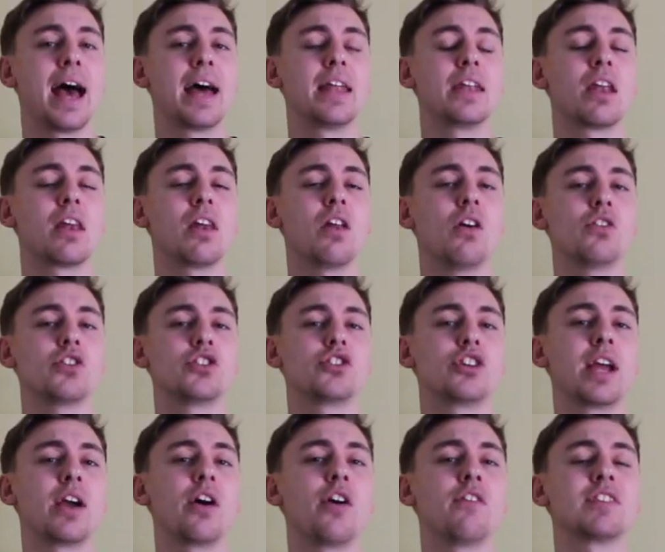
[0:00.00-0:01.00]
And last
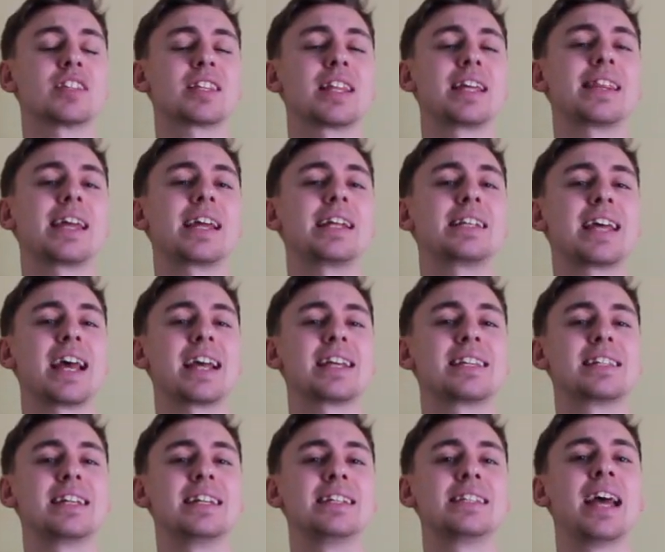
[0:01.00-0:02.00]
year, obviously, they
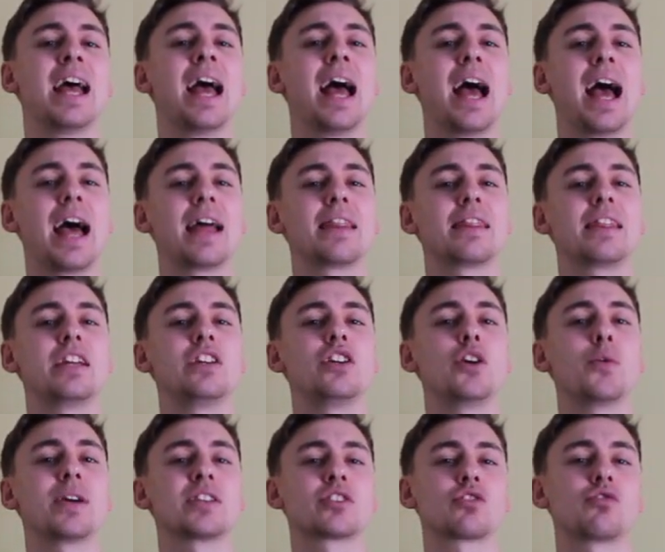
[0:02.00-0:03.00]
tested at the
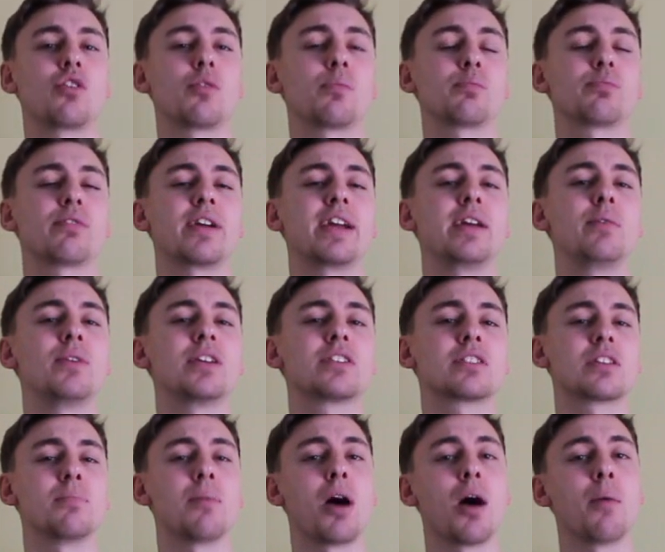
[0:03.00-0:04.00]
US Grand Prix with
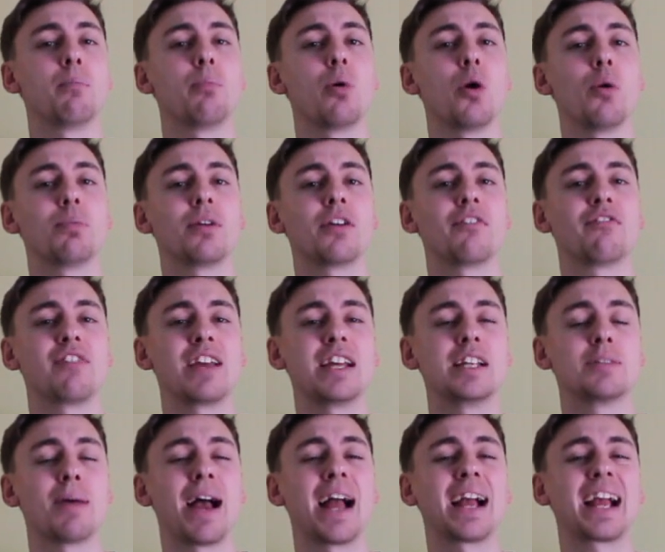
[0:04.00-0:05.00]
some unpopular
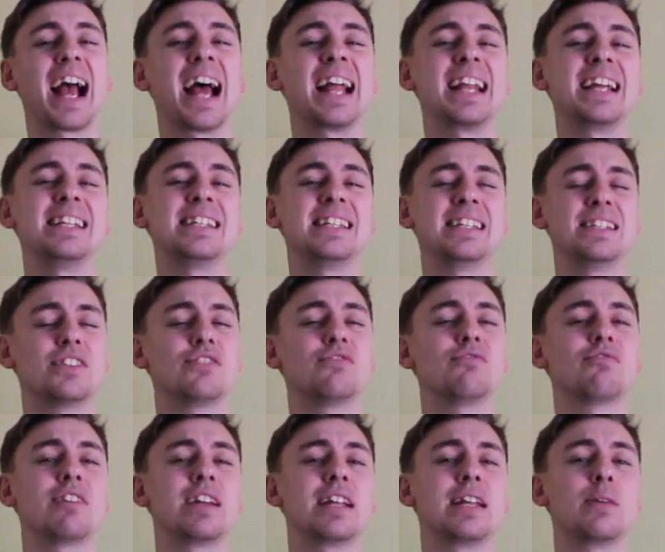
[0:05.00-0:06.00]
feedback, and it
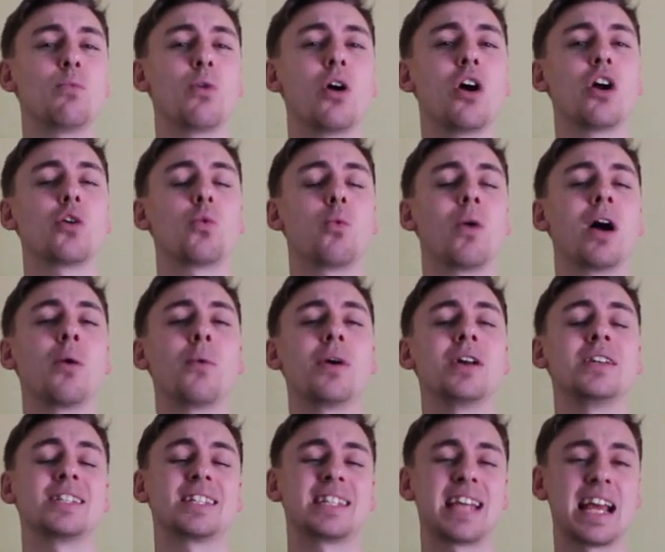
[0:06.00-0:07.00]
didn't really work well
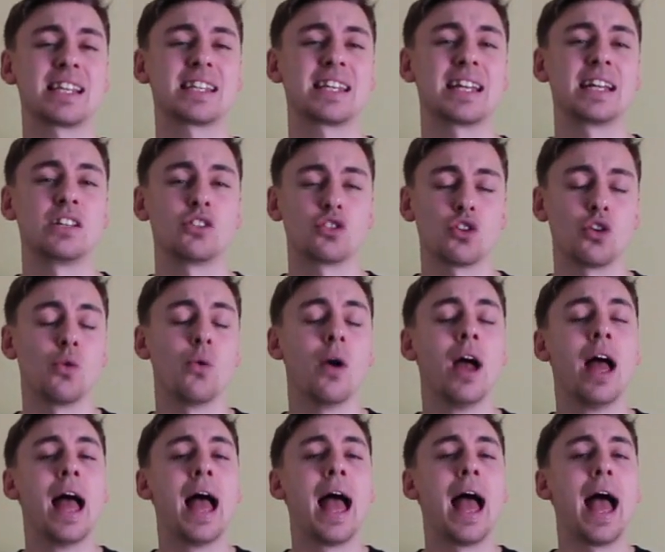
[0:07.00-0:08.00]
as testing at all.
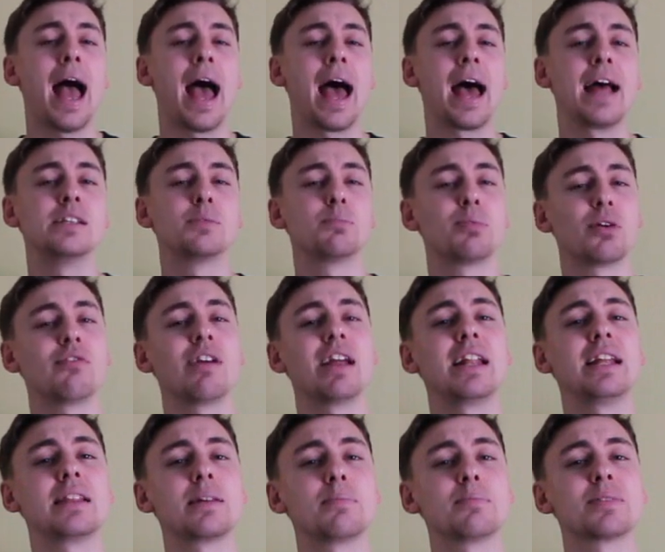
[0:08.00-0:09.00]
And
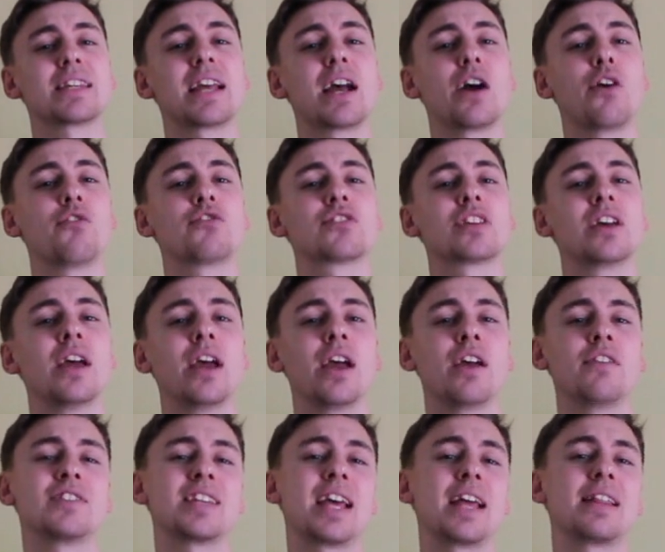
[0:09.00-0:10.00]
Pirelli themselves
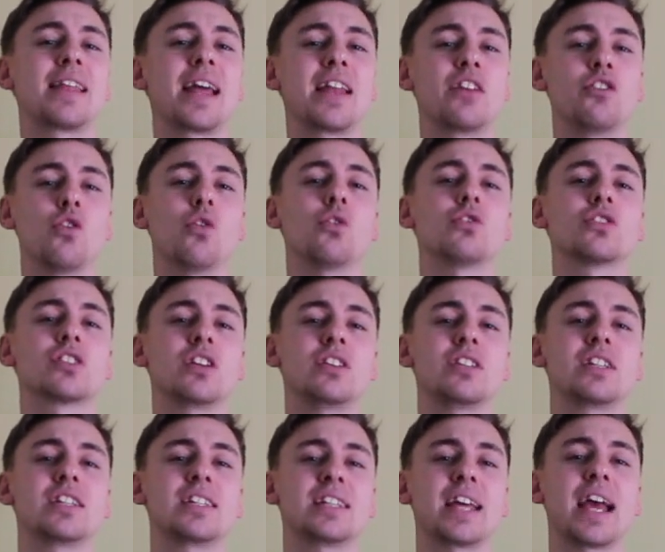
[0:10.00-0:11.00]
have said they're not
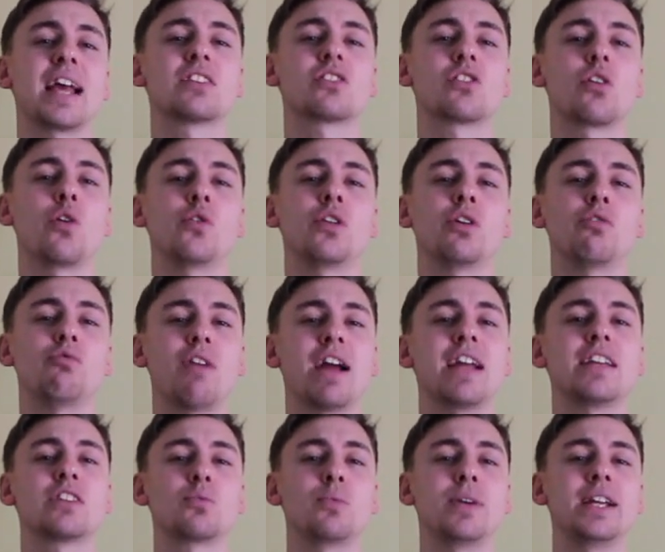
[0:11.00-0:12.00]
going to test on a
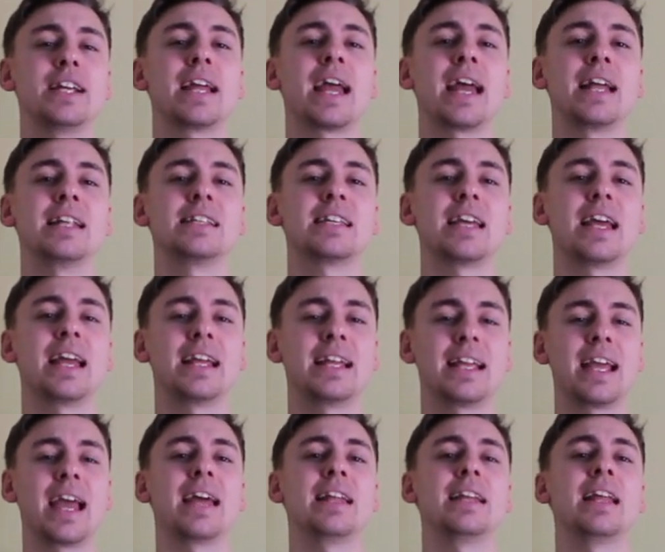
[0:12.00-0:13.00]
race weekend
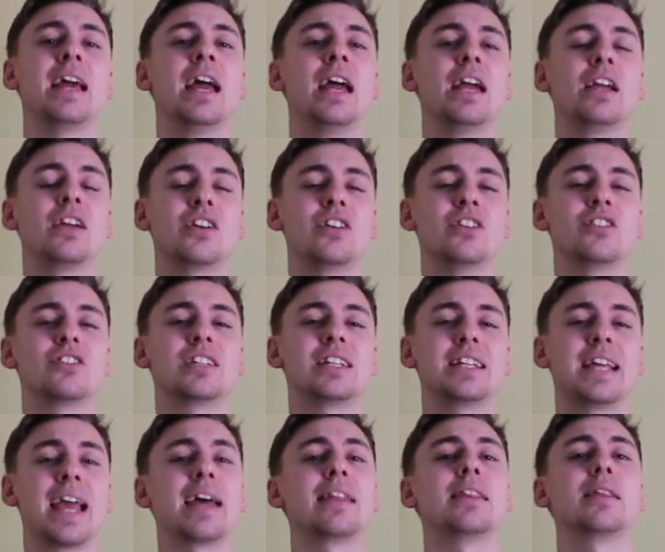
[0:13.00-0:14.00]
again, because
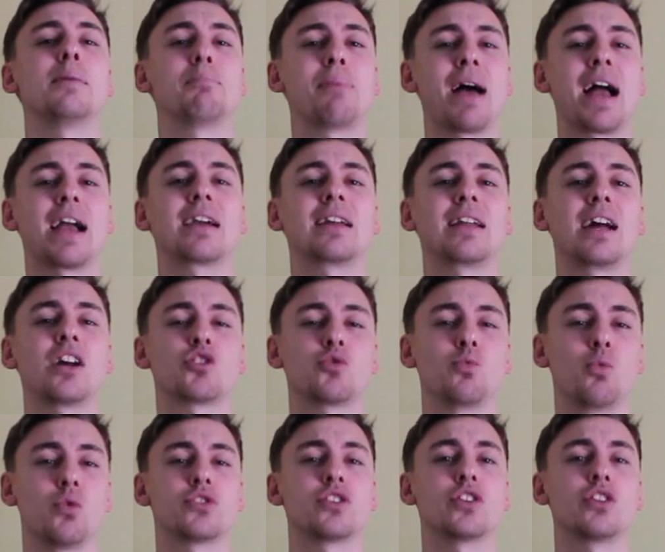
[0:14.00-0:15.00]
yeah, the backlash
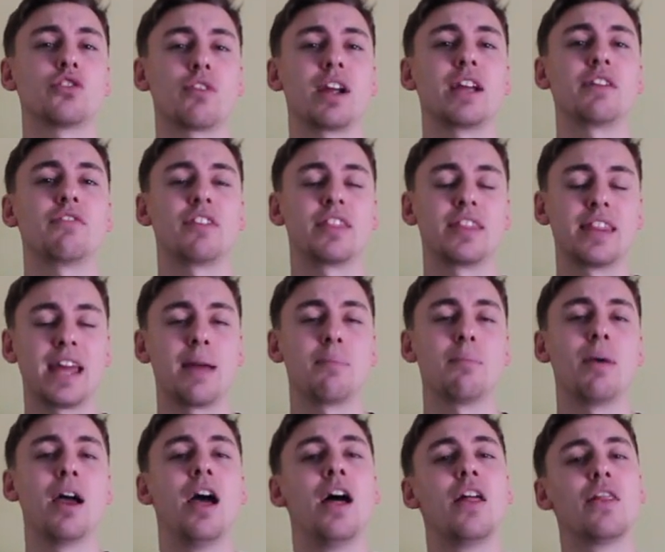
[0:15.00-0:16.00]
wasn't great for
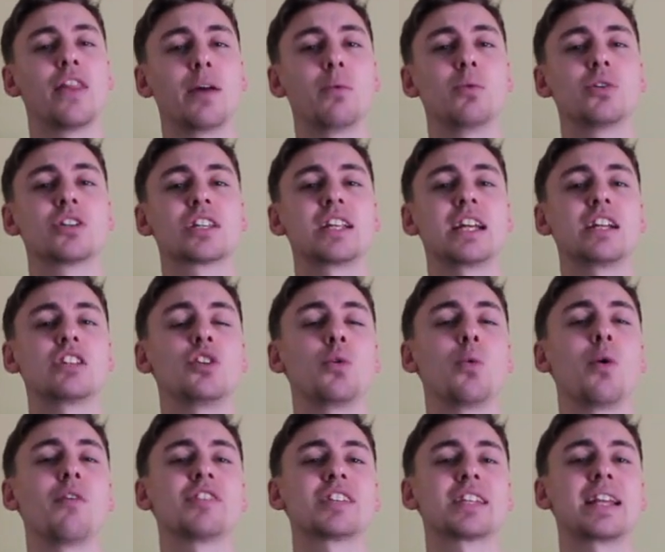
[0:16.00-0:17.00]
them. They will stick
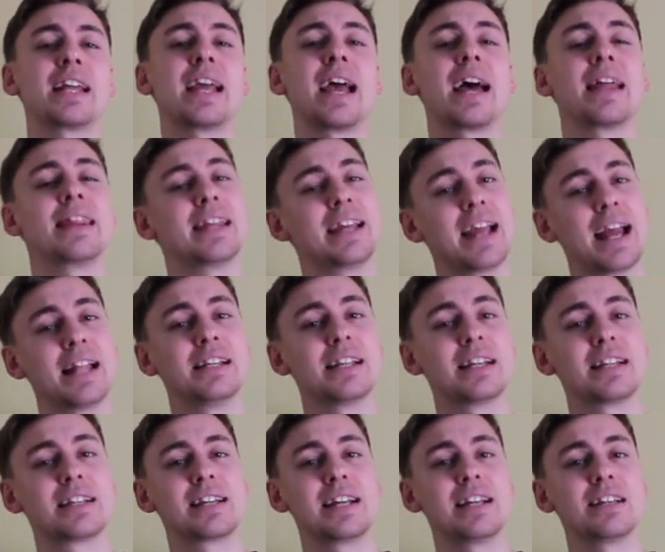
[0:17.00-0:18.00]
to, obviously, at the end
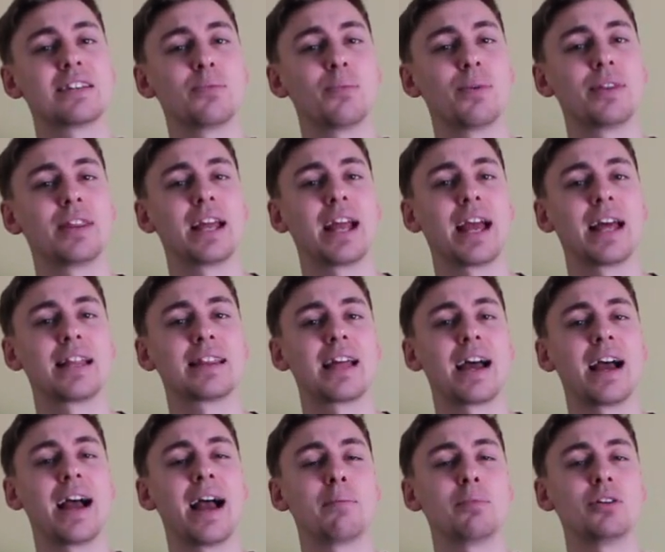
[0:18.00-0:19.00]
of the season when they had
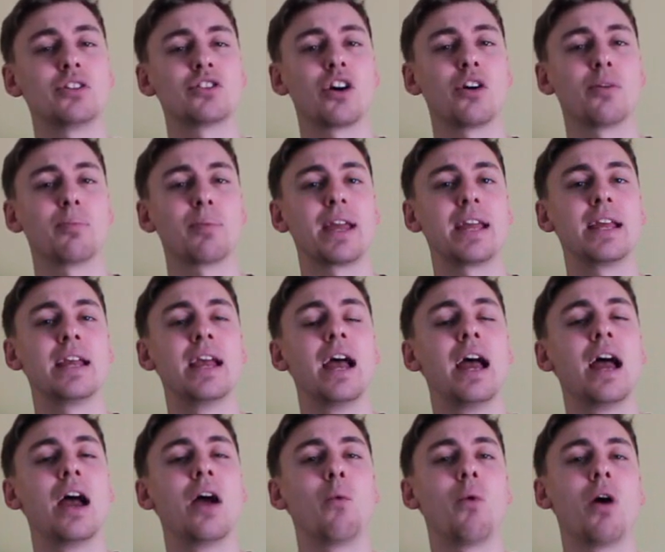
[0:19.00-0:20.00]
that Abu Dhabi
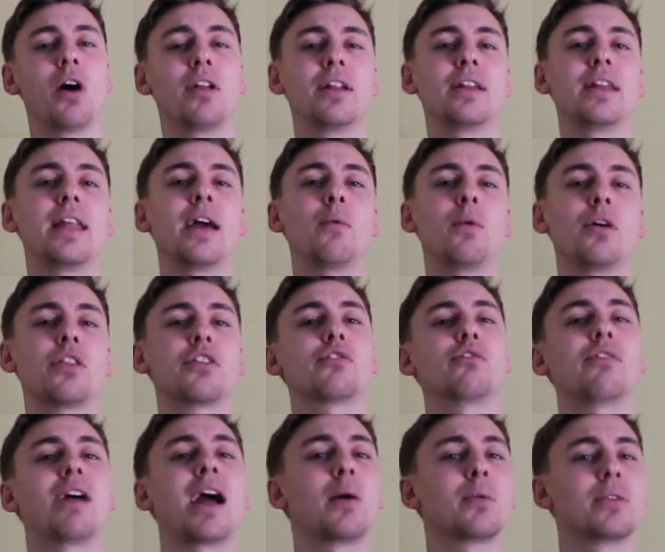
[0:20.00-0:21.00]
one, and there were
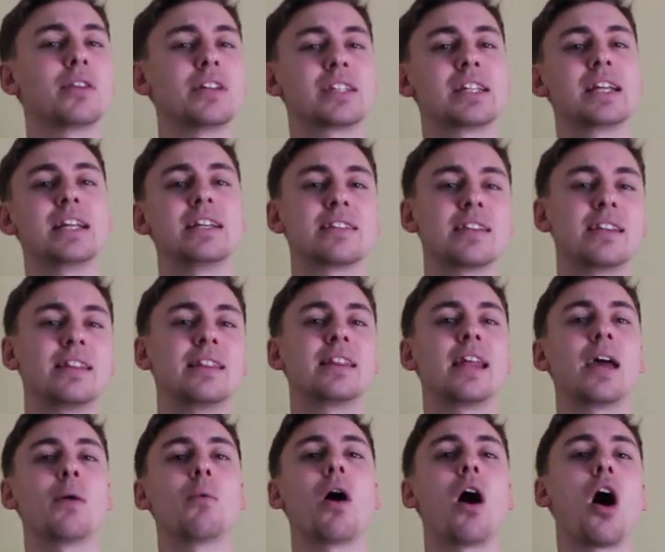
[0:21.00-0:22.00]
throughout the season,
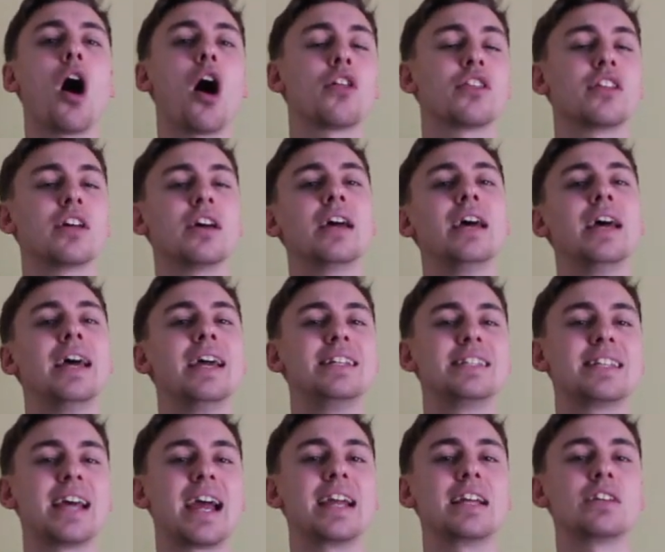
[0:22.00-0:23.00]
there were other
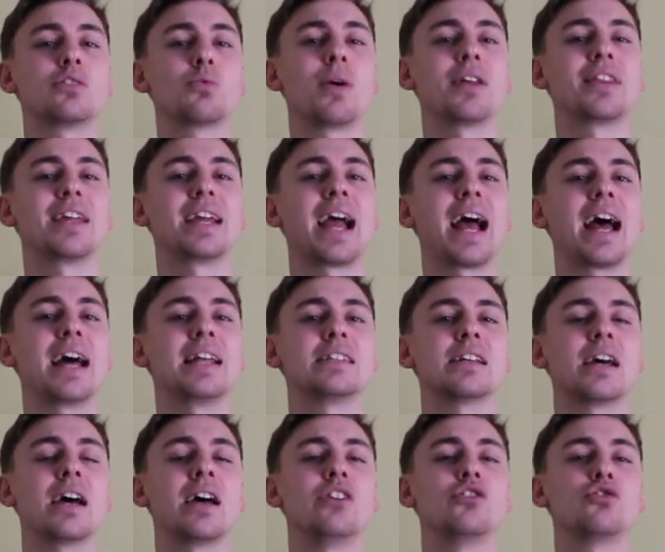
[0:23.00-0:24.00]
days where they
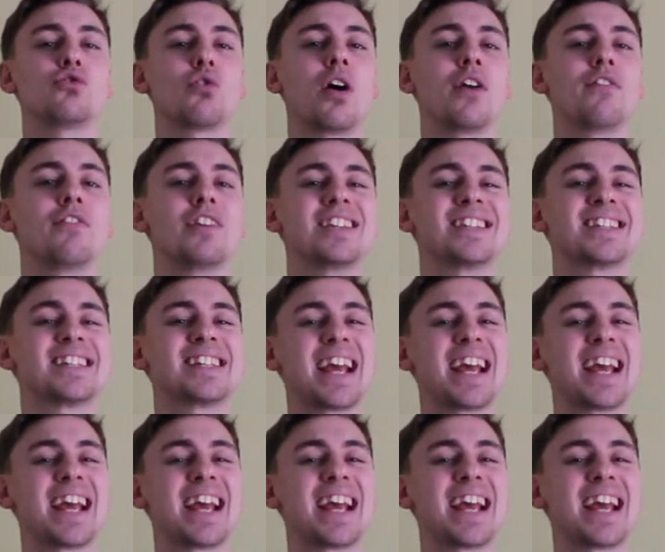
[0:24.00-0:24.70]
had drivers